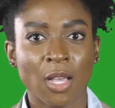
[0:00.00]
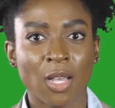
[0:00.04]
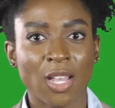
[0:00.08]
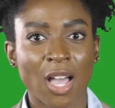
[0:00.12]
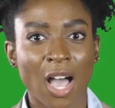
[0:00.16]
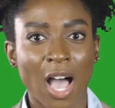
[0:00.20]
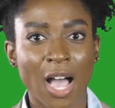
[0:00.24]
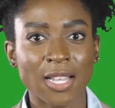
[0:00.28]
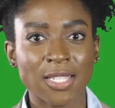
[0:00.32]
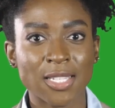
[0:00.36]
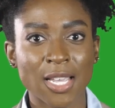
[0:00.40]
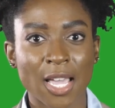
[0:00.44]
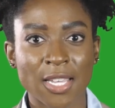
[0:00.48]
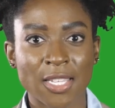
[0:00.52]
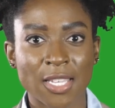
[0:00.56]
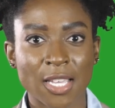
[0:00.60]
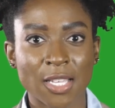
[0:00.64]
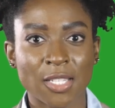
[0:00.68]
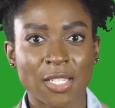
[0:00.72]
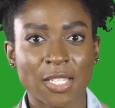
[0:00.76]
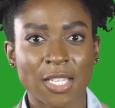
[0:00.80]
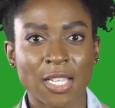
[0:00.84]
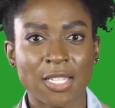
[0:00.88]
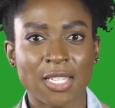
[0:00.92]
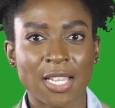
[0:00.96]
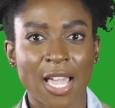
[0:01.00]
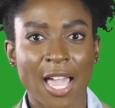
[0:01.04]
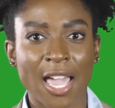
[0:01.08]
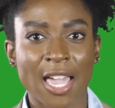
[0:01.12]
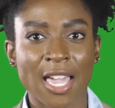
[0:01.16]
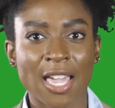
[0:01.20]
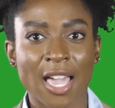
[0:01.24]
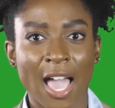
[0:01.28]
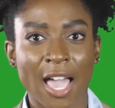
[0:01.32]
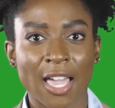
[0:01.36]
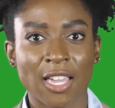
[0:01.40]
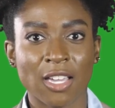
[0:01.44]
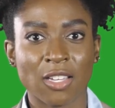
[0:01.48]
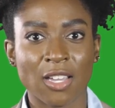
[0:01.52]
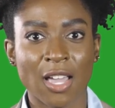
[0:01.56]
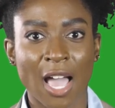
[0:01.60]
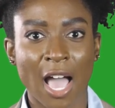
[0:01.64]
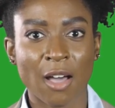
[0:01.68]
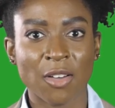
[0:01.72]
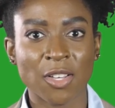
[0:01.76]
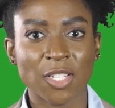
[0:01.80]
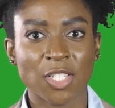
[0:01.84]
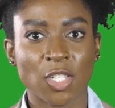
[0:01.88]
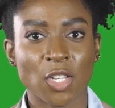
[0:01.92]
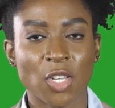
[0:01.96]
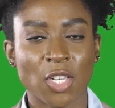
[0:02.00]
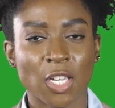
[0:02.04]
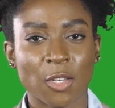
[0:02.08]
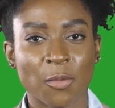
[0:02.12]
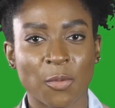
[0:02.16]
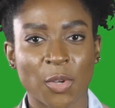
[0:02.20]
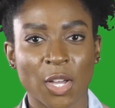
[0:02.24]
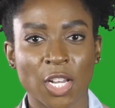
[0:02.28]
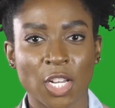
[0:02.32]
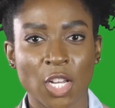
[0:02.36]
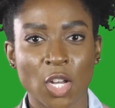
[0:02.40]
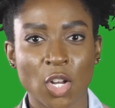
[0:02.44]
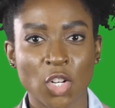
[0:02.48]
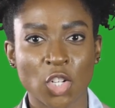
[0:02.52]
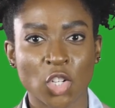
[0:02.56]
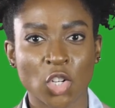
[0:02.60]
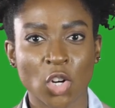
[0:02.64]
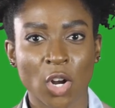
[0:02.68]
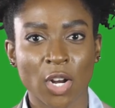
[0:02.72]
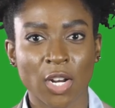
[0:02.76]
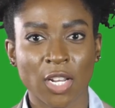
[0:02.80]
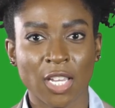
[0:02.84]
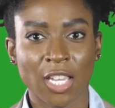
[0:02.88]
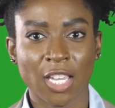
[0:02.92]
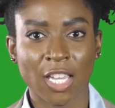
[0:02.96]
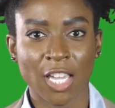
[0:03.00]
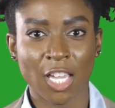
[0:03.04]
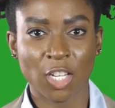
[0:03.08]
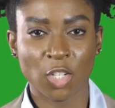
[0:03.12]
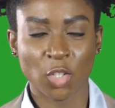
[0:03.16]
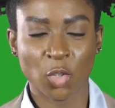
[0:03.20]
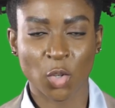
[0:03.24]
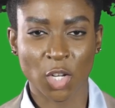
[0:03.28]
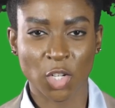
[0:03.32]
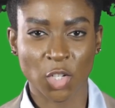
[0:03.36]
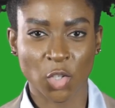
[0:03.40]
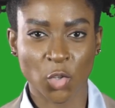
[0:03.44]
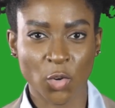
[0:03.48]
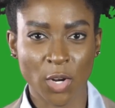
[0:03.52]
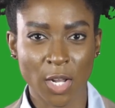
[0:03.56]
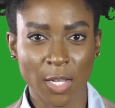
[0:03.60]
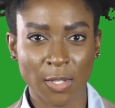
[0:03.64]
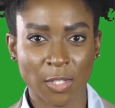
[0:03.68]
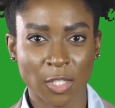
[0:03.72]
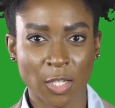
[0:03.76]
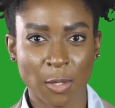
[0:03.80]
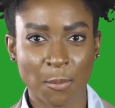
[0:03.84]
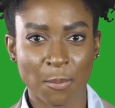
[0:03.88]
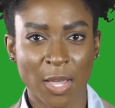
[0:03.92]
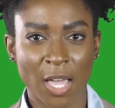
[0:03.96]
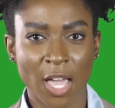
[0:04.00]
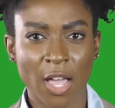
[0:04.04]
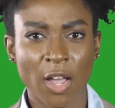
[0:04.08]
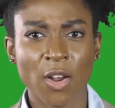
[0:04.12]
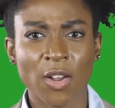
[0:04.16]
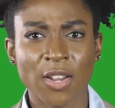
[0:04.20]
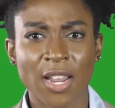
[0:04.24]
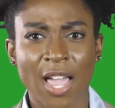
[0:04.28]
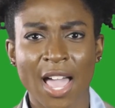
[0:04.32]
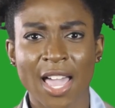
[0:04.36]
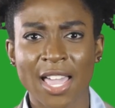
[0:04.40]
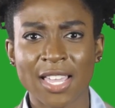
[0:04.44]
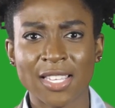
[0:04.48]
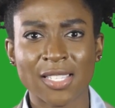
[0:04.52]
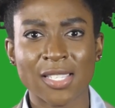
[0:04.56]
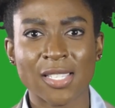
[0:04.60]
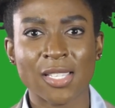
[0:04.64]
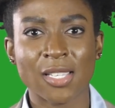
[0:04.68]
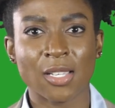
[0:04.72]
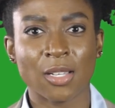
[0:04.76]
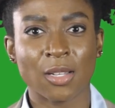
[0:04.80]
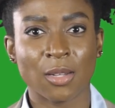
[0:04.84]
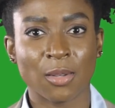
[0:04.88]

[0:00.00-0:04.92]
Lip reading: Contact us today and allow us to convert your journey into a trip to paradise.